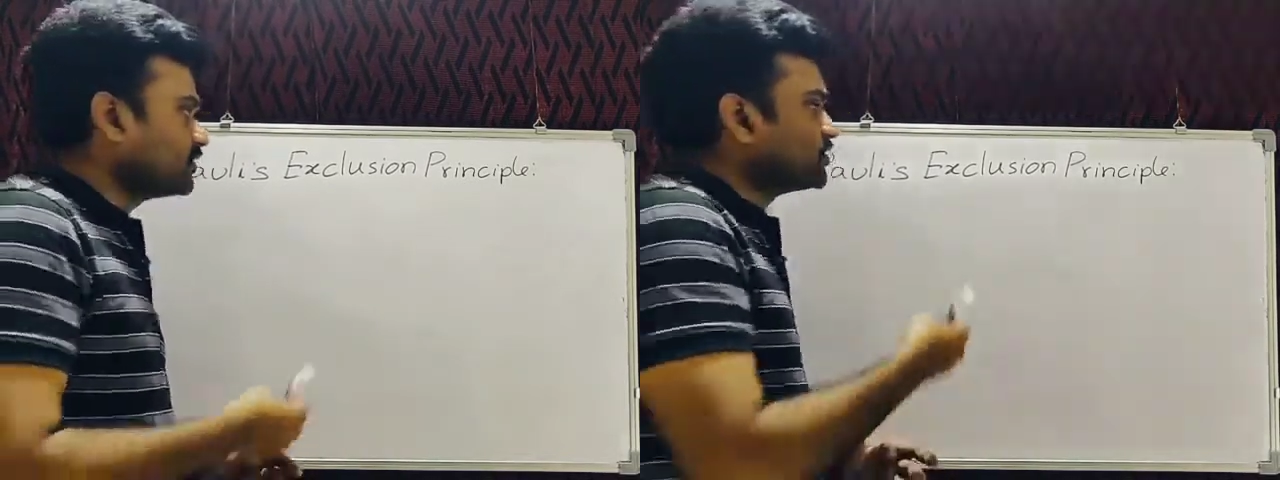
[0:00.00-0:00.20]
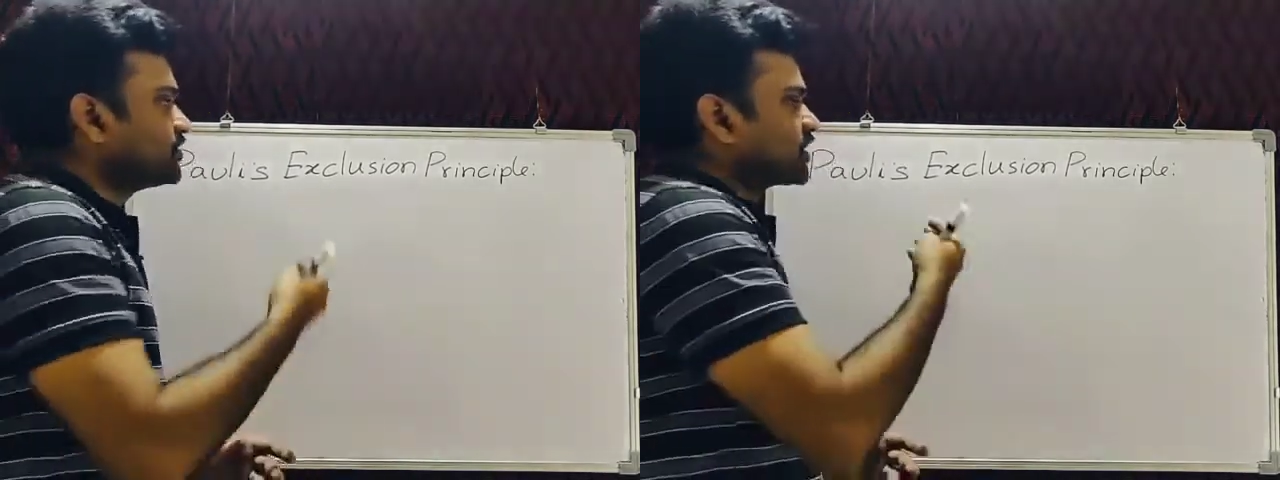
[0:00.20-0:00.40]

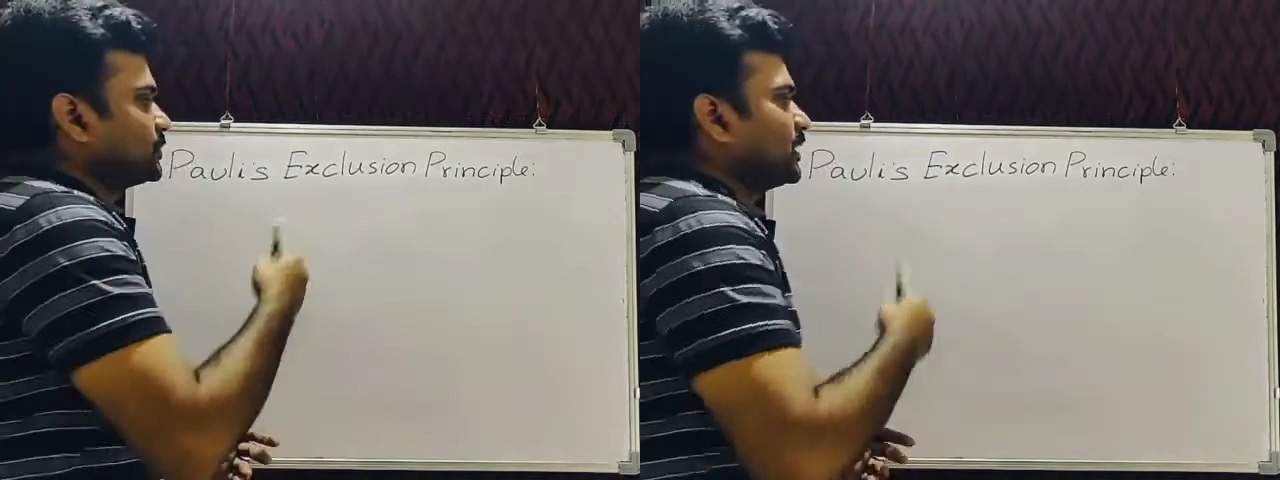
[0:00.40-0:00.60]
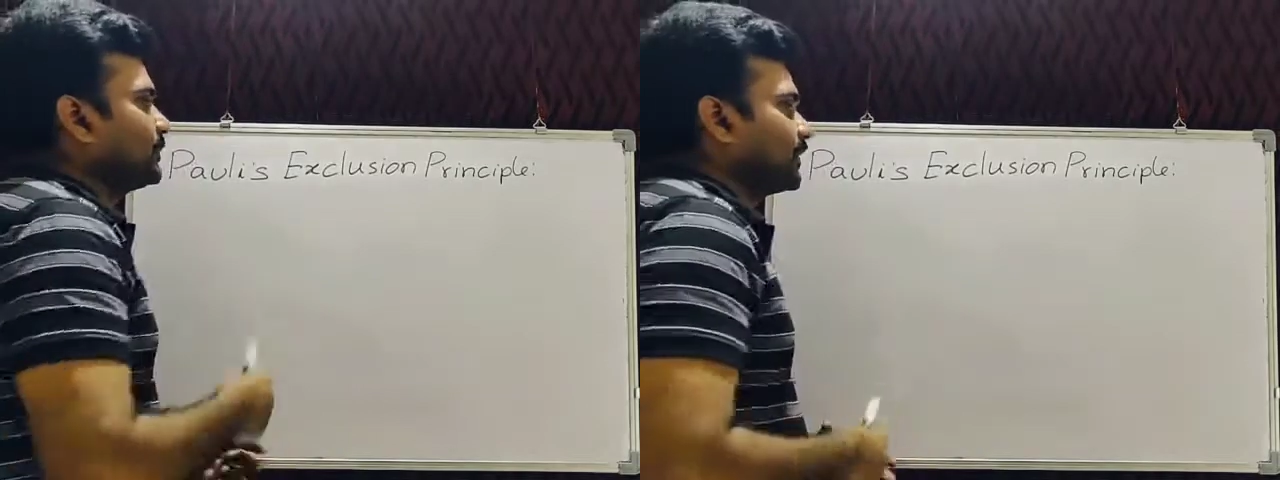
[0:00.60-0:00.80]
This is
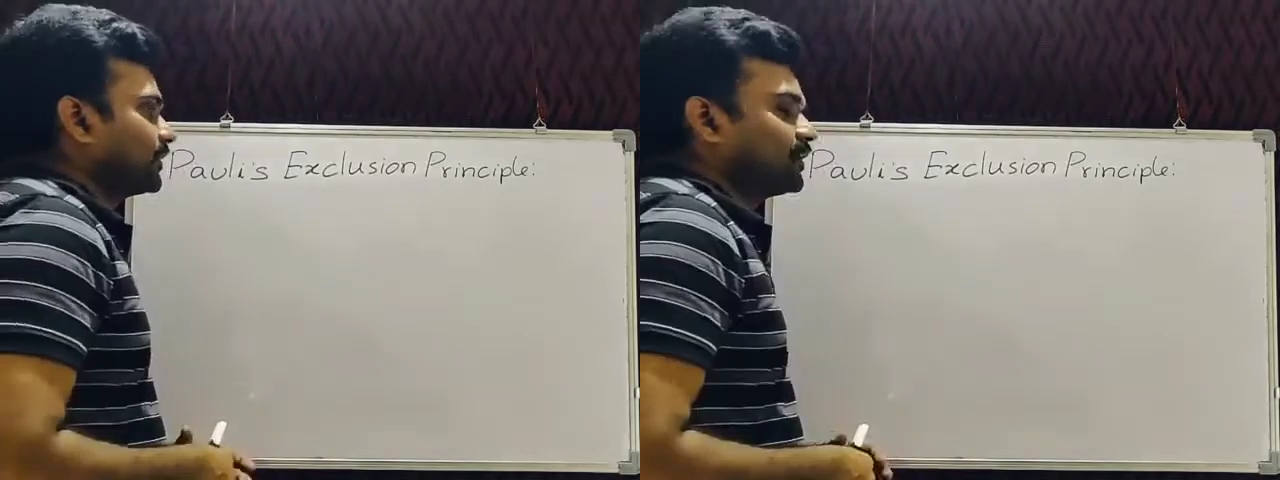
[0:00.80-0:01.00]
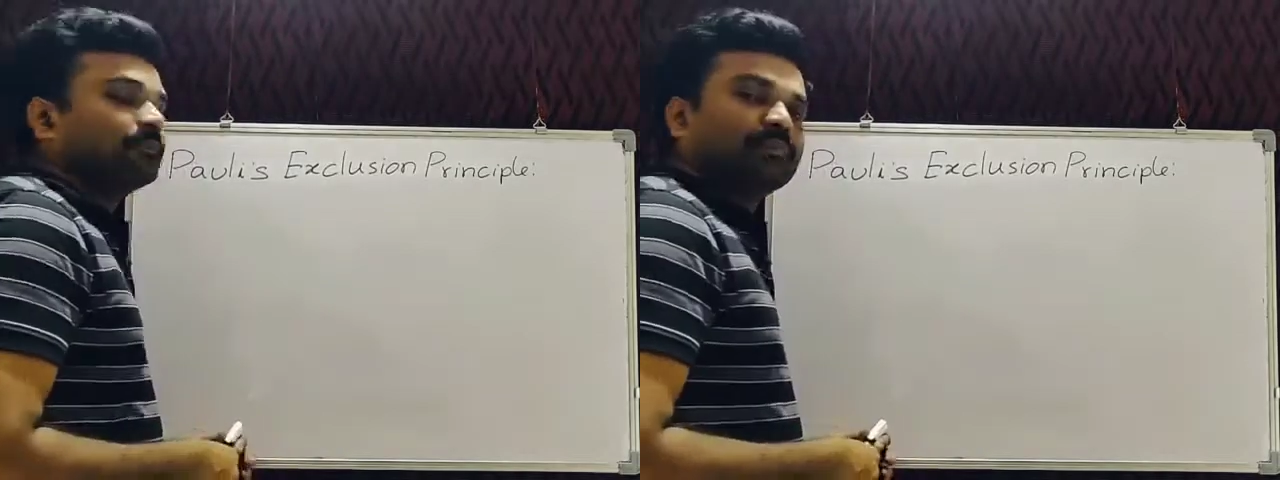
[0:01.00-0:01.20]
explained
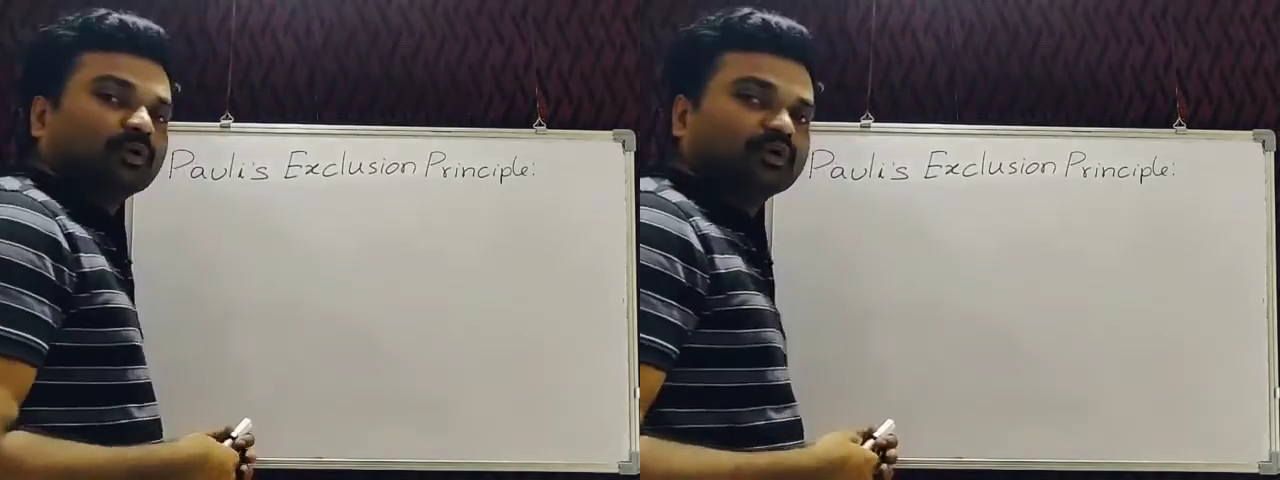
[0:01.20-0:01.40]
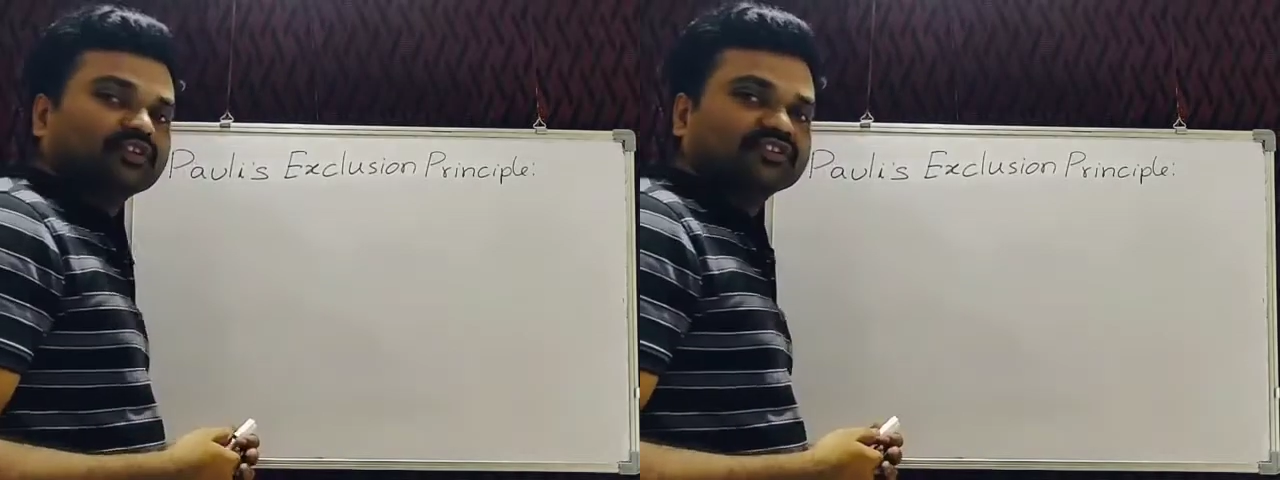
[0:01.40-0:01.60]
by
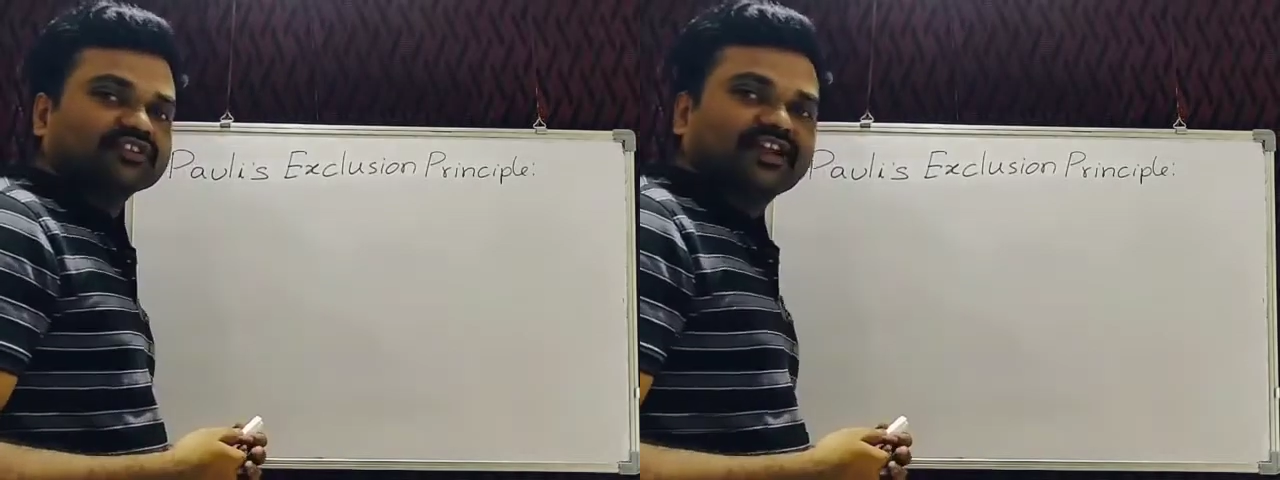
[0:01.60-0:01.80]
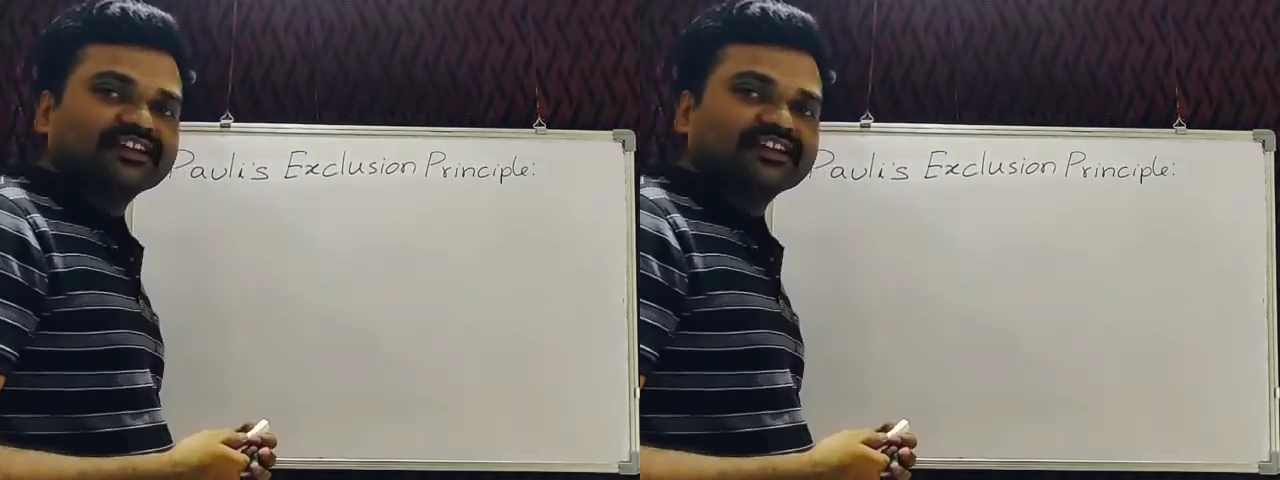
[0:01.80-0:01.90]
Pauli's